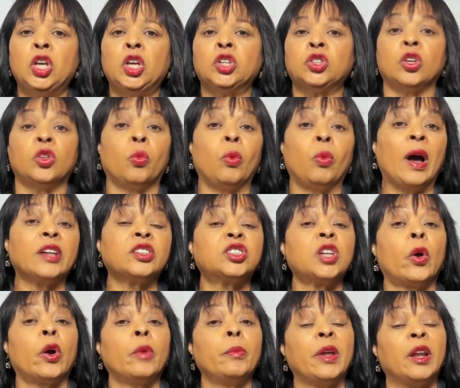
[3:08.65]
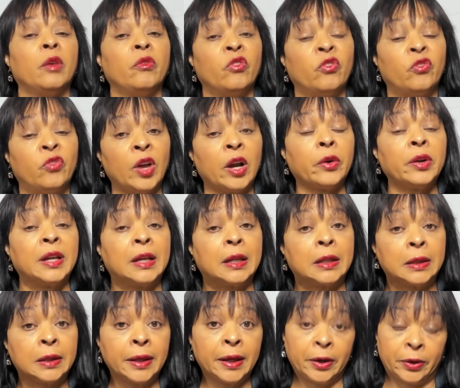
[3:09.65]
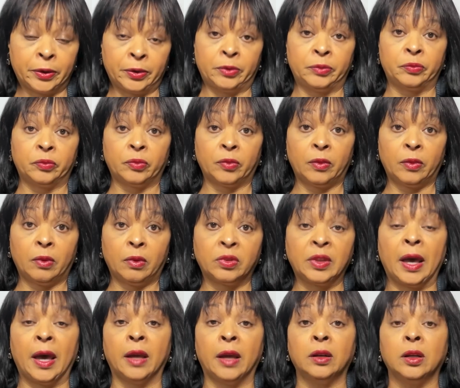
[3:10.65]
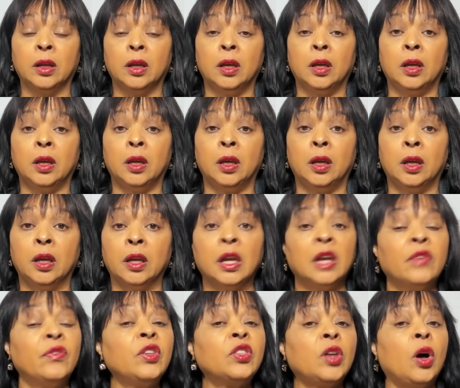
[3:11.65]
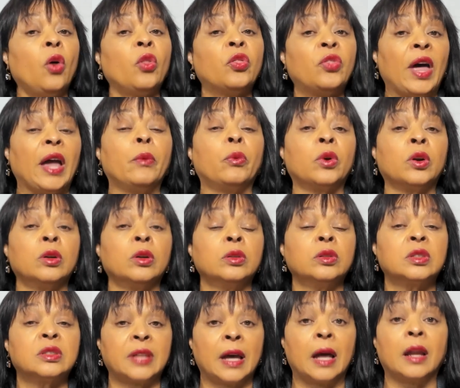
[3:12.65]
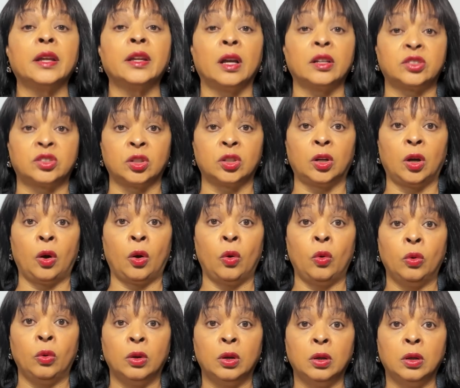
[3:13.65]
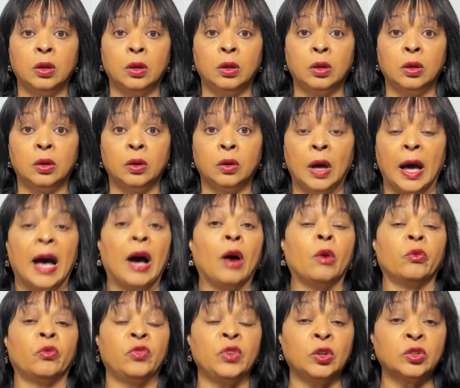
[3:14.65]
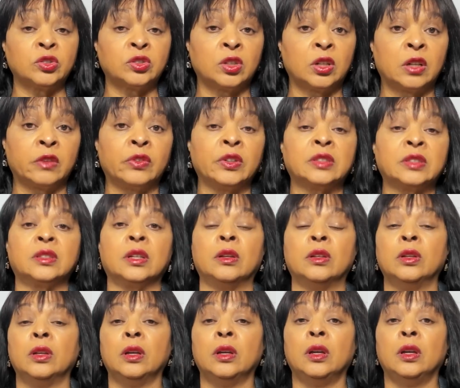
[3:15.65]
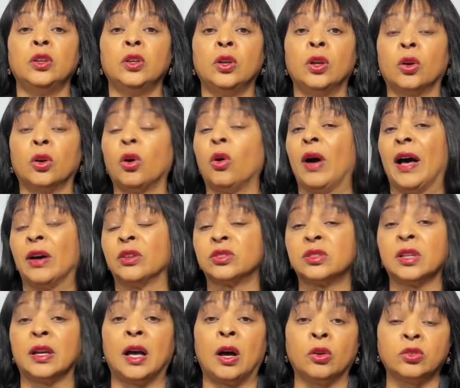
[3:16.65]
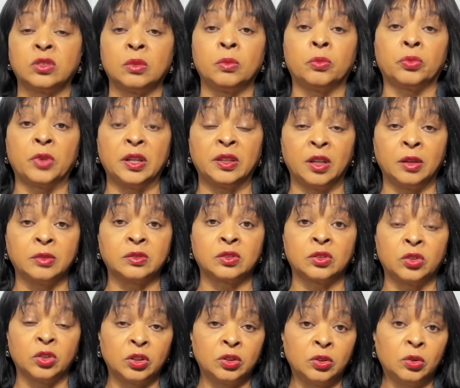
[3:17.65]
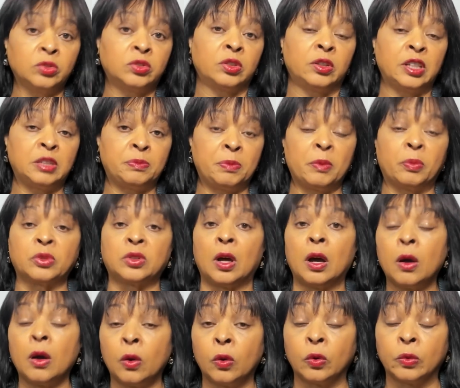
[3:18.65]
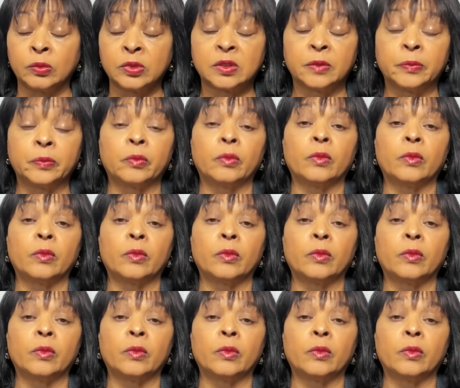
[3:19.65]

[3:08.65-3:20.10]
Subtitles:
So the Watchtower made it very clear that even though they were telling us to go out in field service and, go house to house and bring this good news to these people's homes,